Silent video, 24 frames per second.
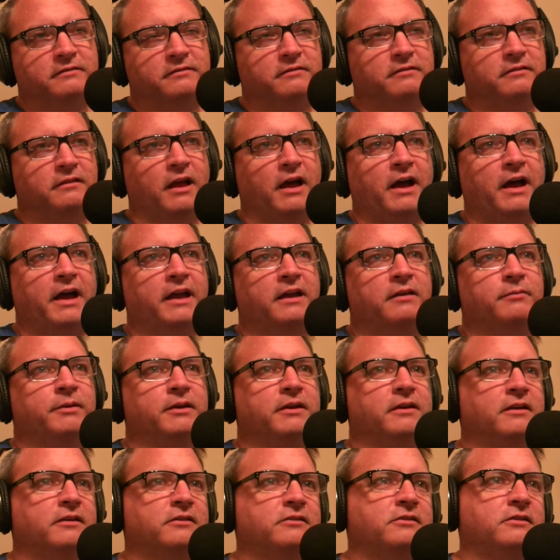like
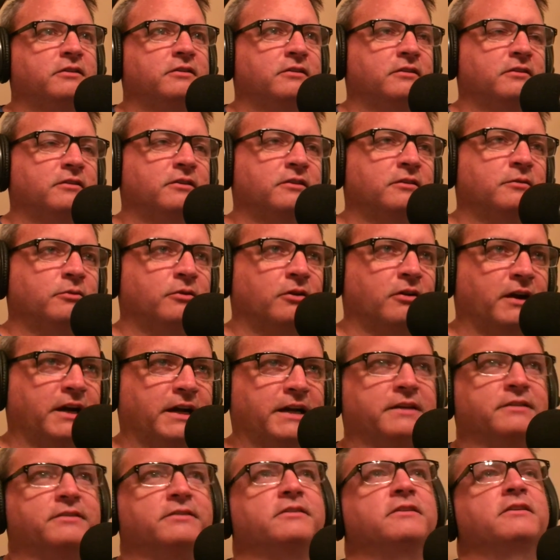because she's a little
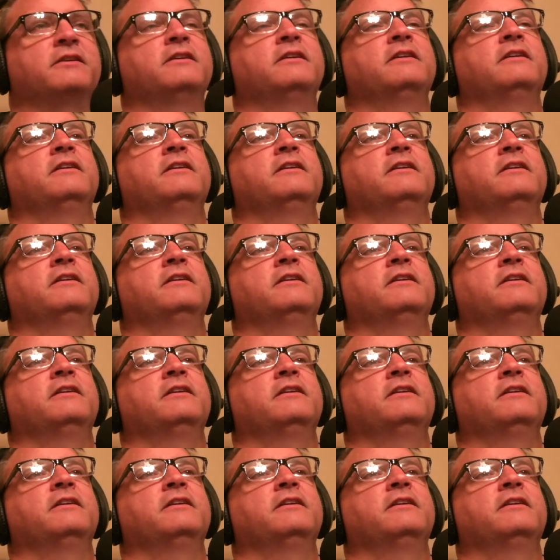crass,